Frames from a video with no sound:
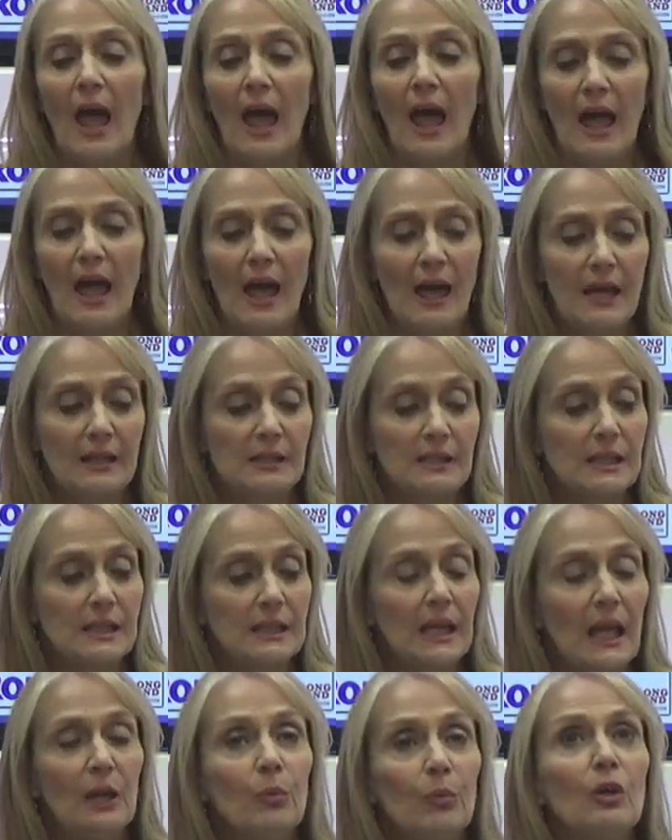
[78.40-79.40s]
And
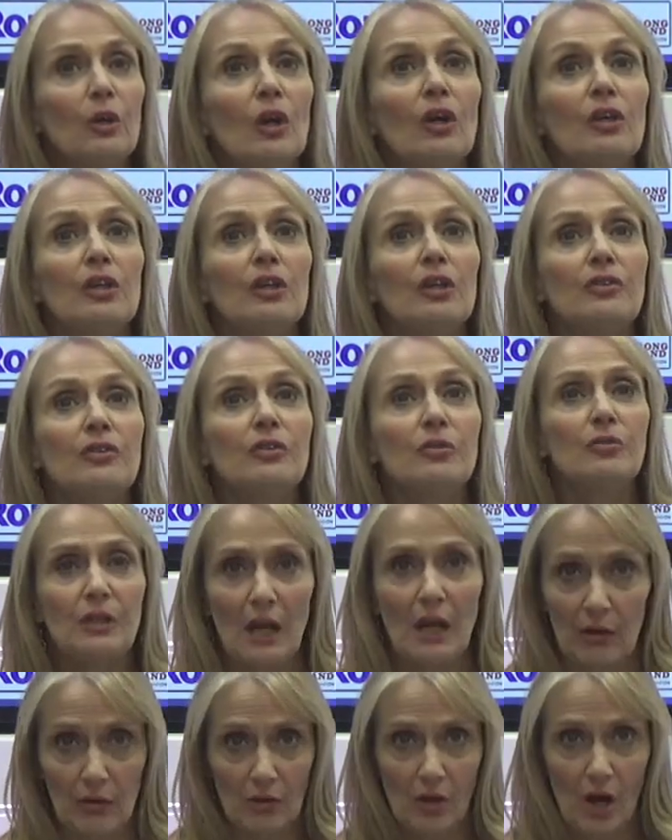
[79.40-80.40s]
tonight we are going to do
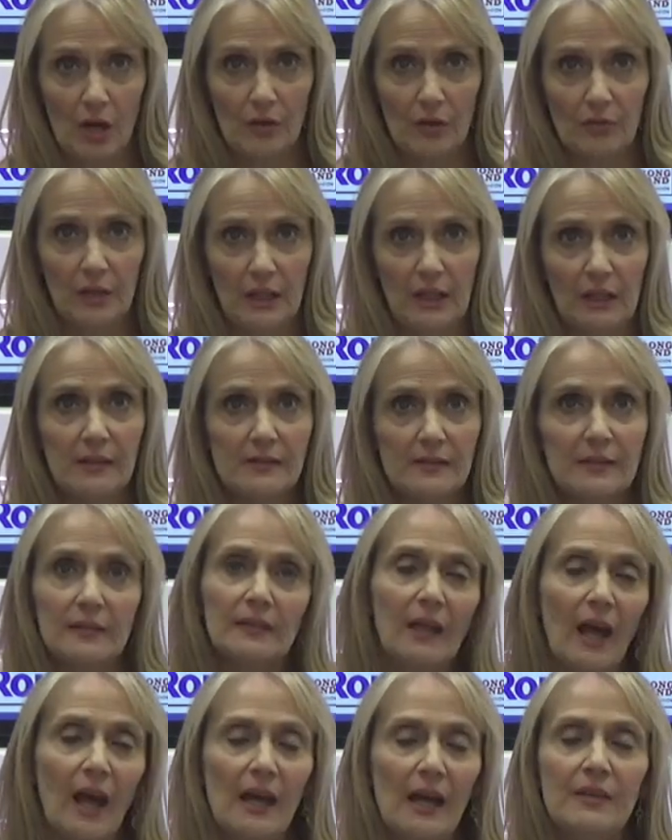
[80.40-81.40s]
tarot card readings
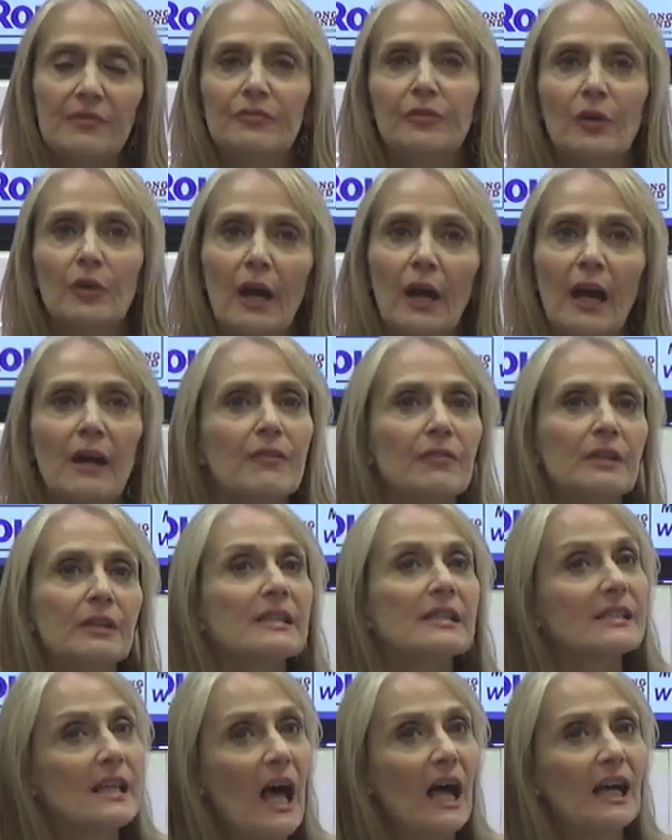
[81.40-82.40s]
live for every
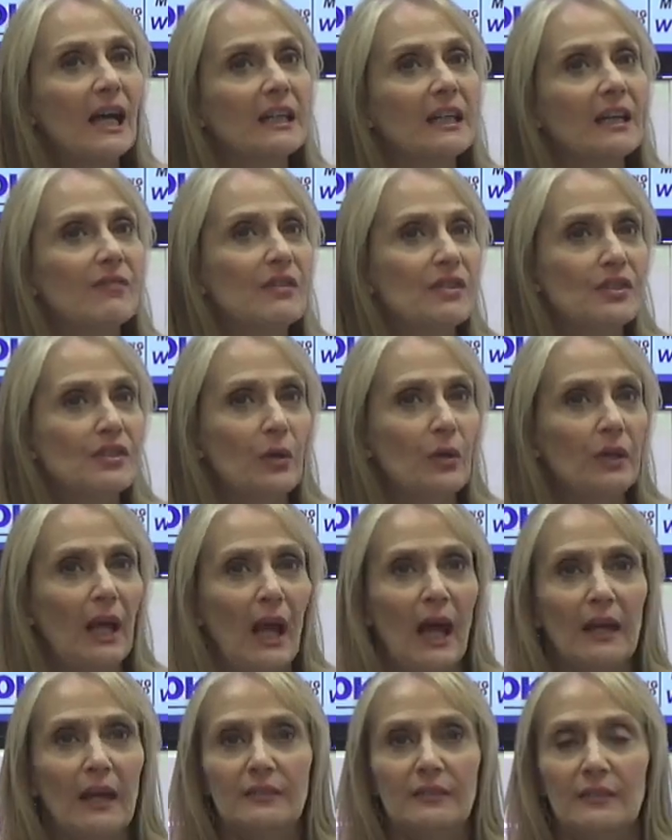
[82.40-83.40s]
sign of the
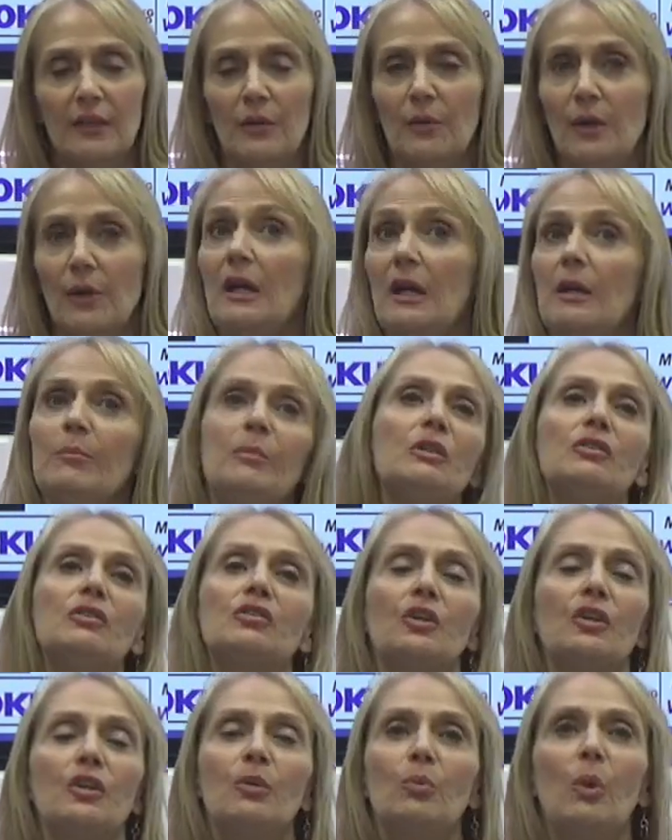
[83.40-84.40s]
zodiac. So, be
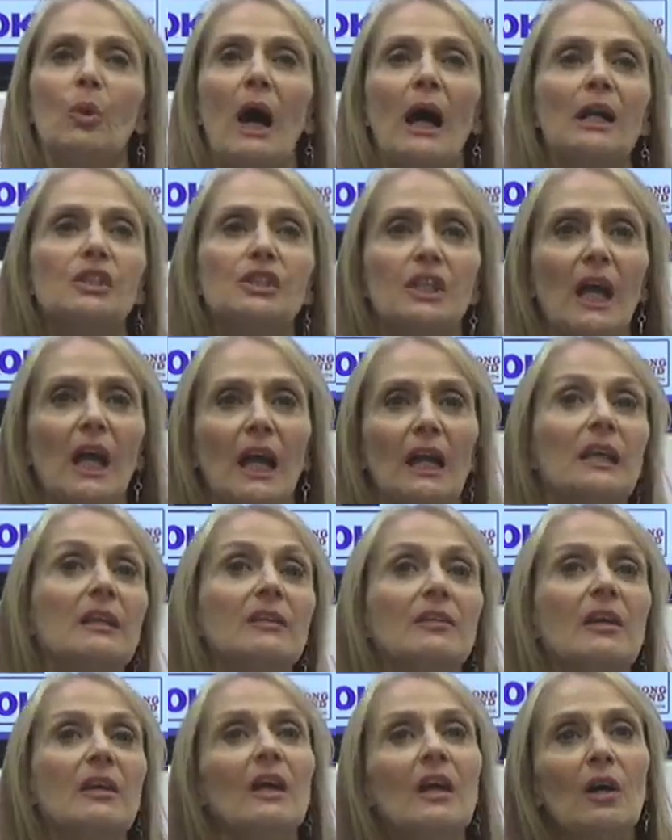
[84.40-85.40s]
sure you watch
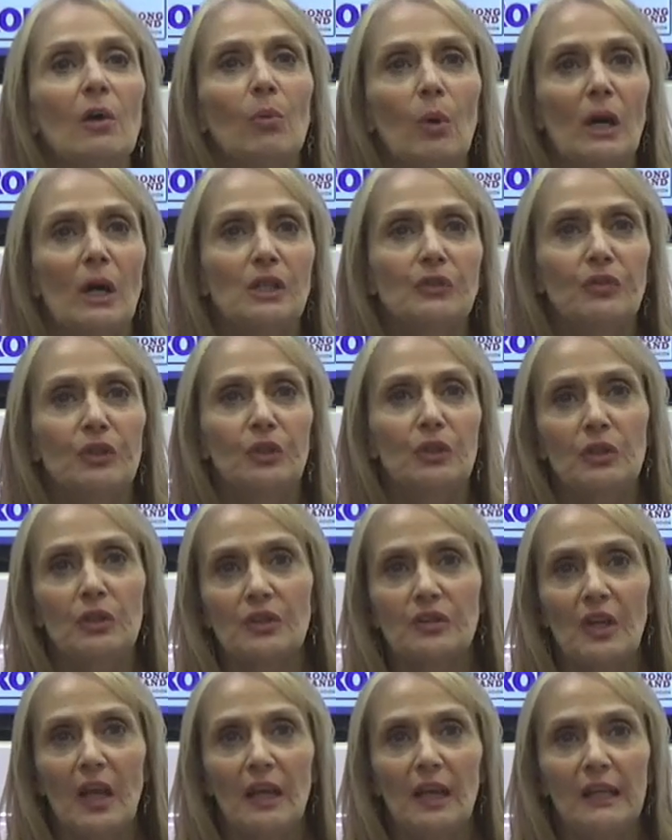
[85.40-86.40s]
and watch for your
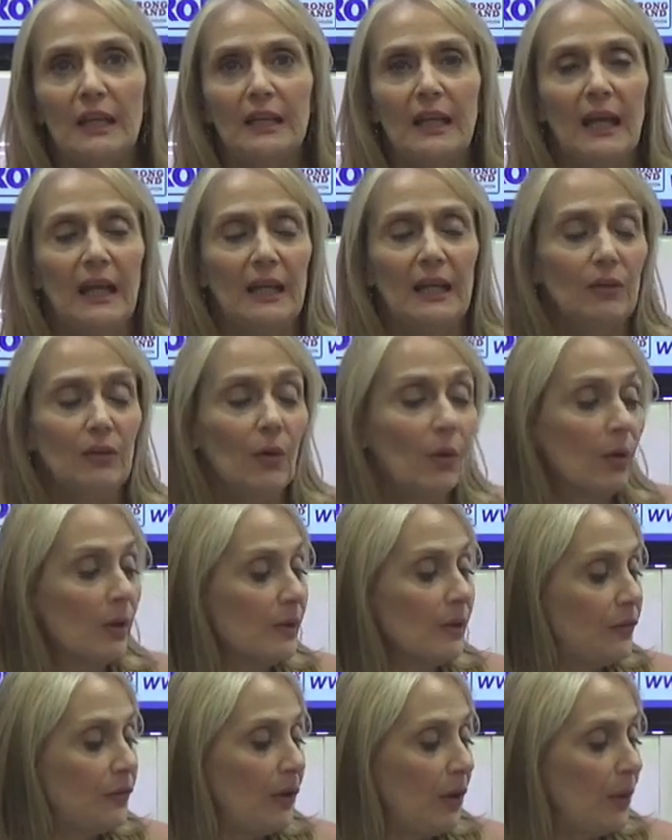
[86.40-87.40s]
sign. And
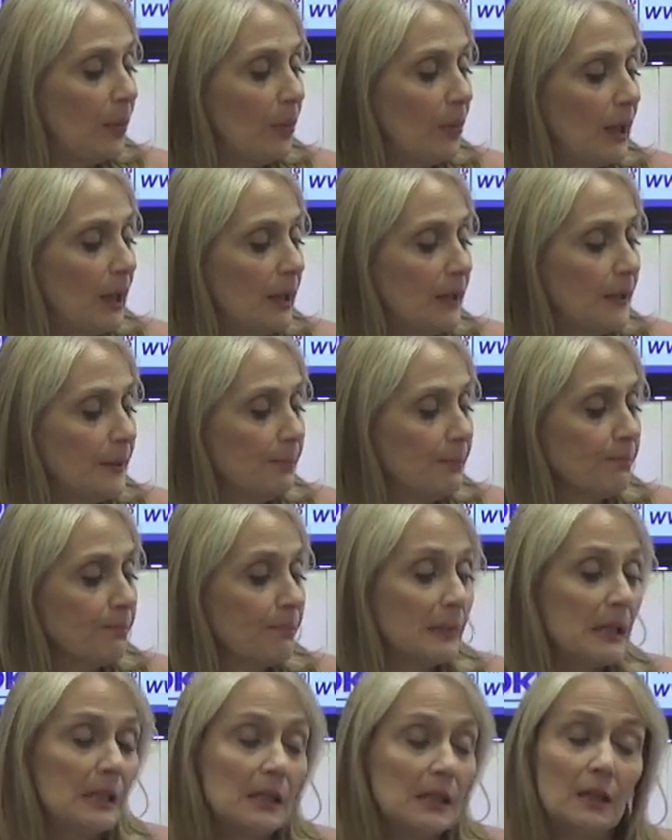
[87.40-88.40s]
also, um,
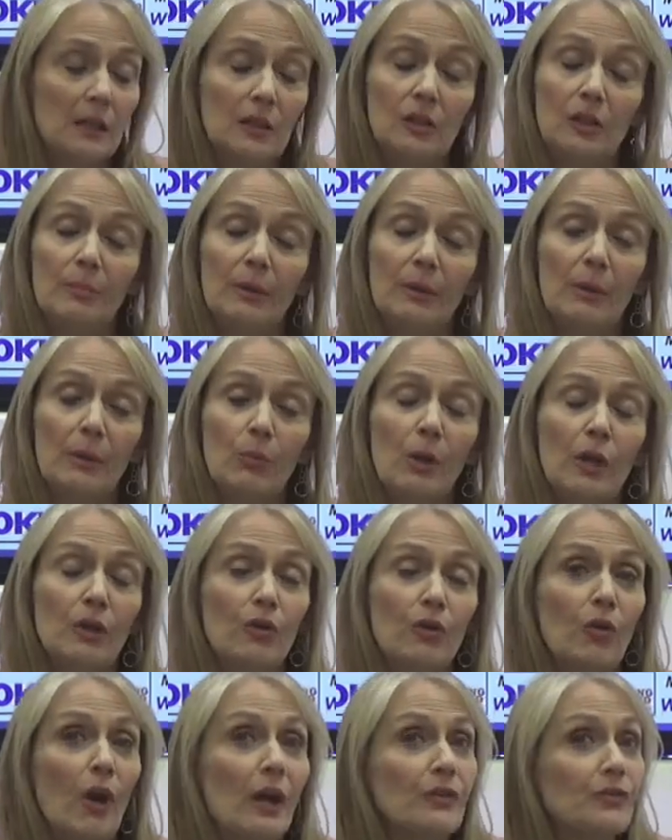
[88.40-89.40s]
you might want to
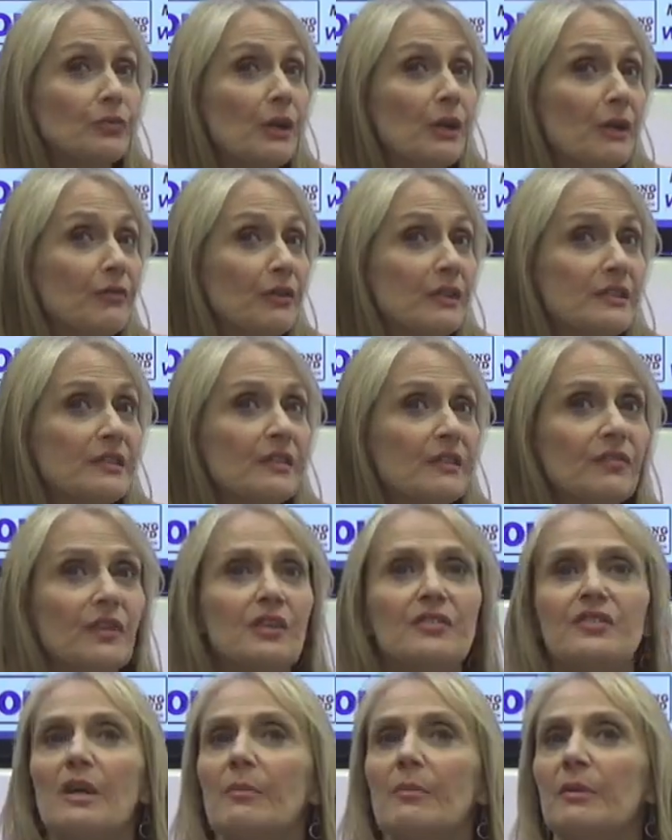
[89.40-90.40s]
cross reference if
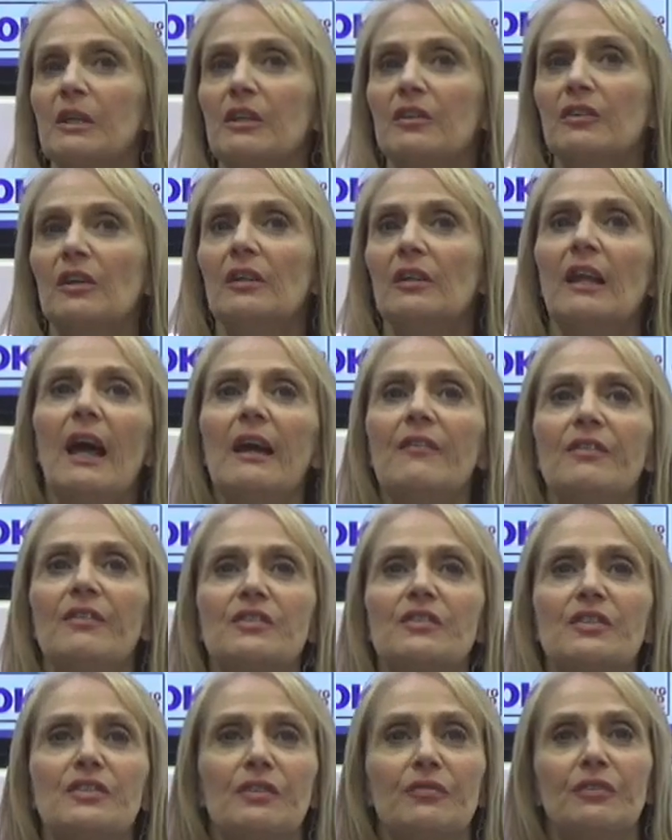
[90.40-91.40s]
there's somebody in your life
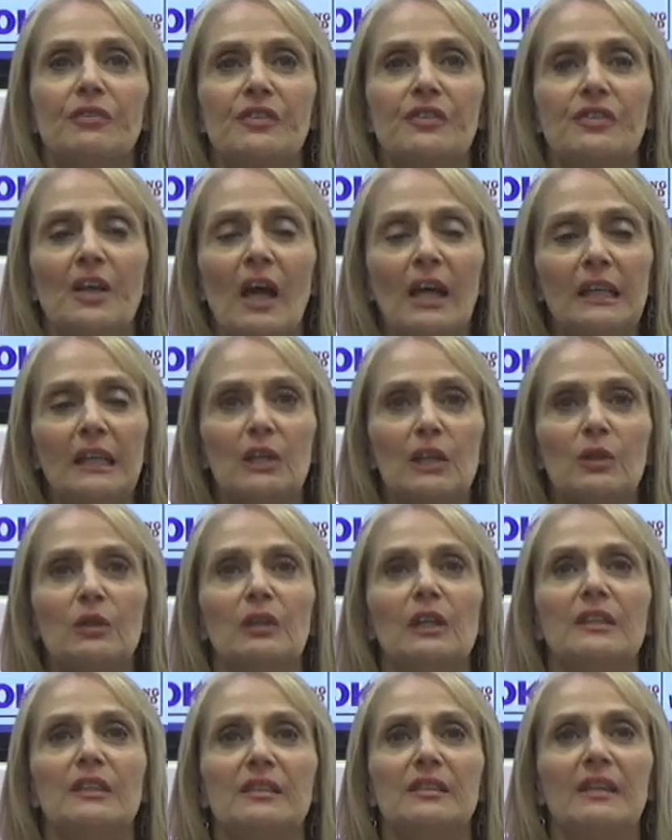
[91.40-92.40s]
that's a different sign, you
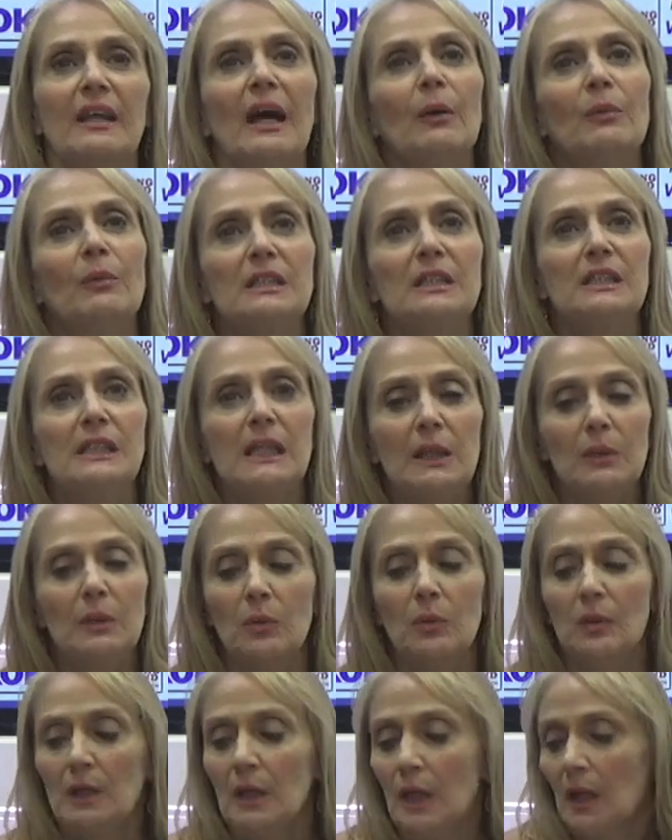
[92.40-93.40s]
could listen to that one
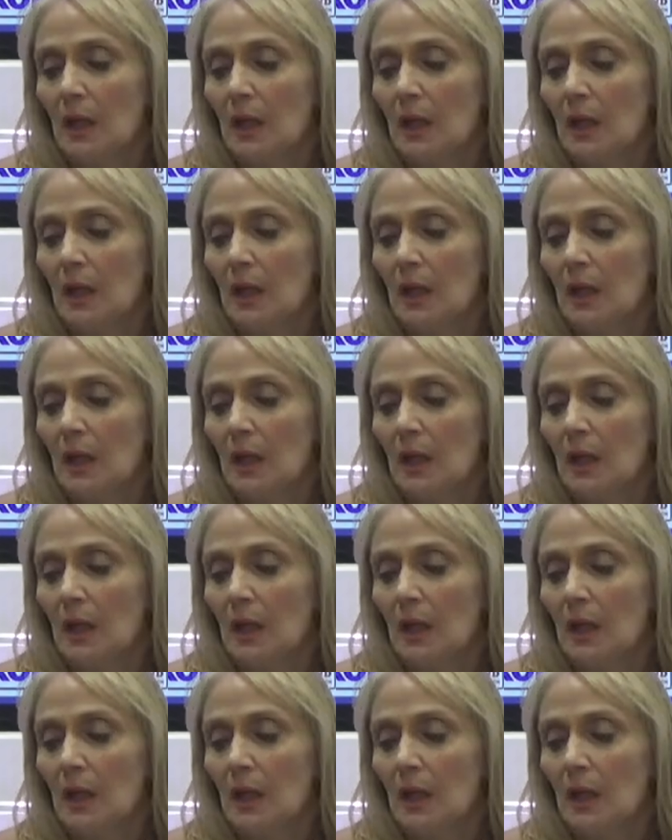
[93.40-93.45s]
too.